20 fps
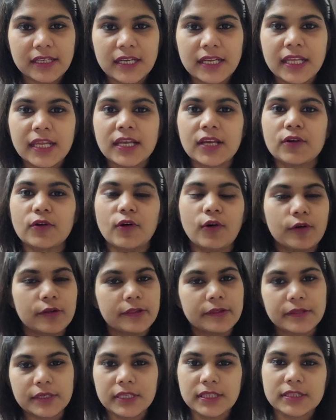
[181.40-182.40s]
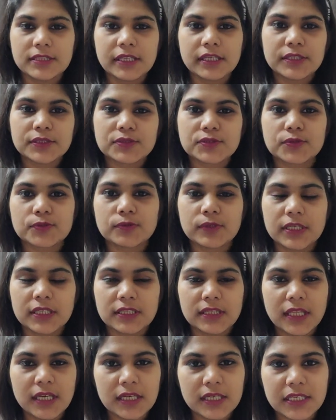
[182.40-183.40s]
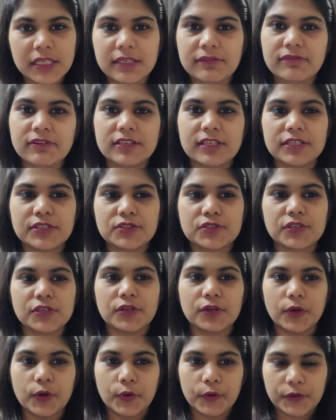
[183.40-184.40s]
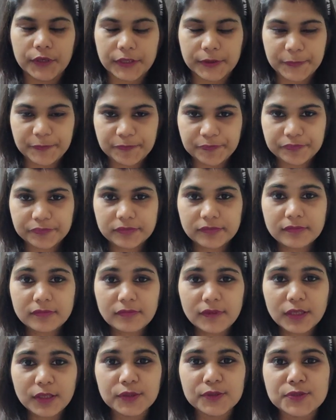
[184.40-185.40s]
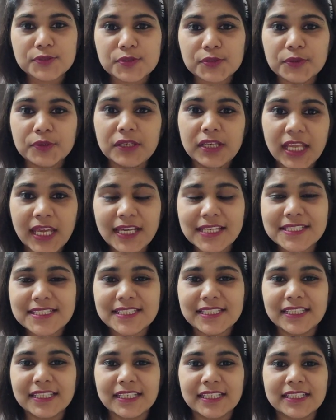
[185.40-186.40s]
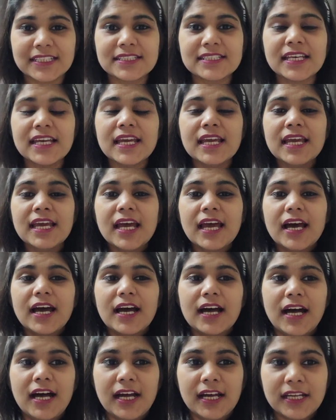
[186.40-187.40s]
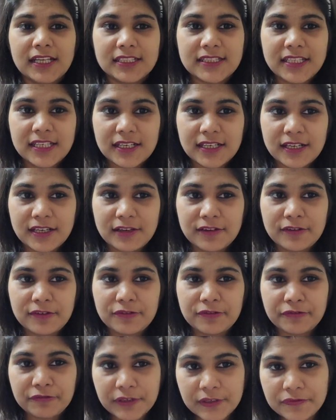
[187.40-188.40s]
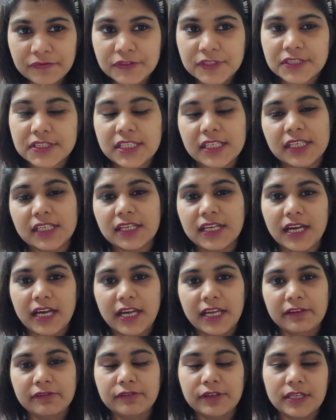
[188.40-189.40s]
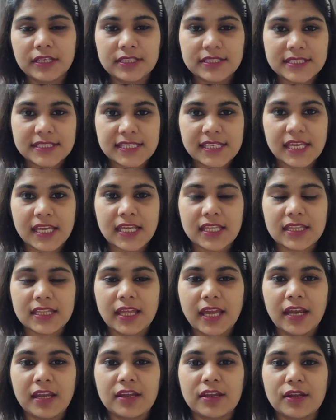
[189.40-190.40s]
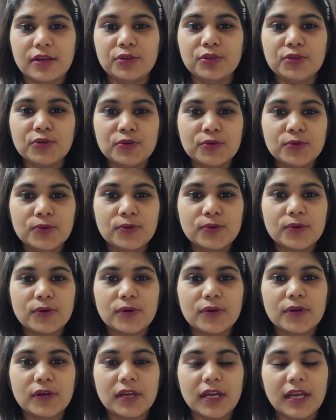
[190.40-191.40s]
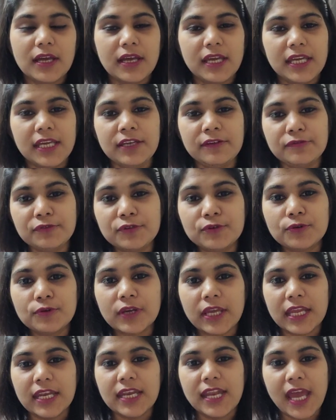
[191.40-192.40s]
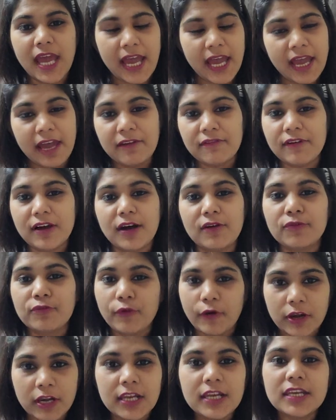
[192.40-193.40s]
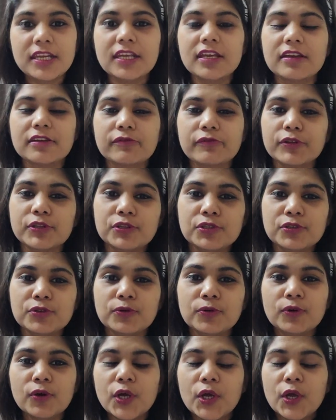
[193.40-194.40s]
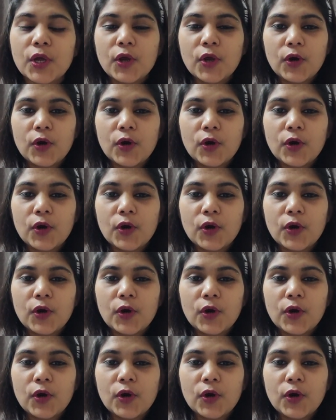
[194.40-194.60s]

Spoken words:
and the link, all three things to in the invitation. Okay. So next thing is the fifth thing I will say, that if you can have a volunteer with you